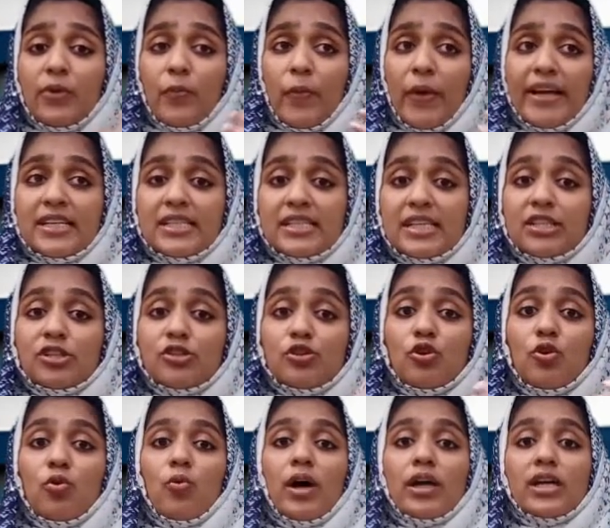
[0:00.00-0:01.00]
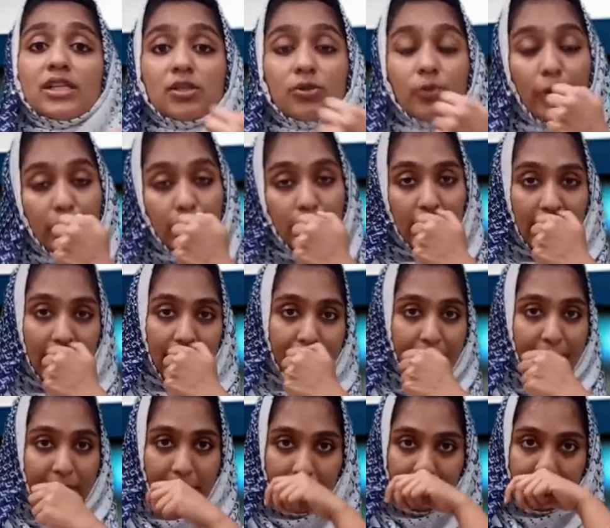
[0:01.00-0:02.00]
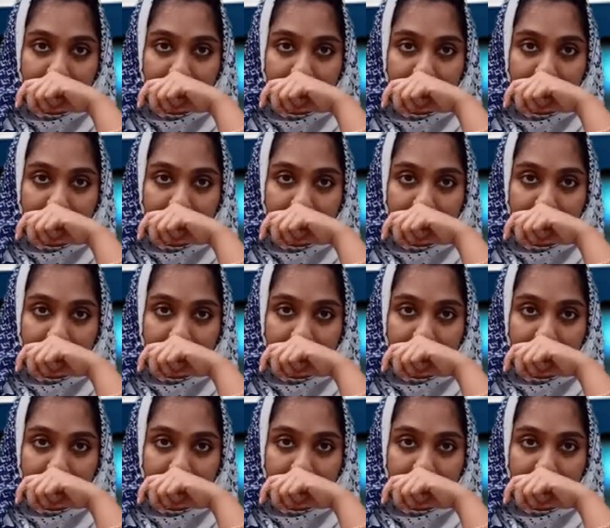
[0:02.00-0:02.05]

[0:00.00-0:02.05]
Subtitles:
waiting to know what is going to happen.